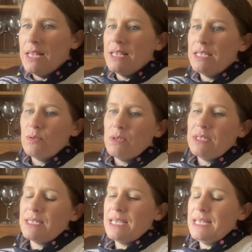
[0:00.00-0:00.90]
This won't
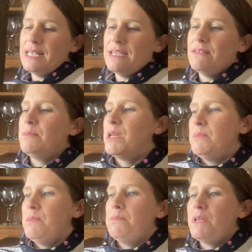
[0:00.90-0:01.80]
stay in there at the moment, but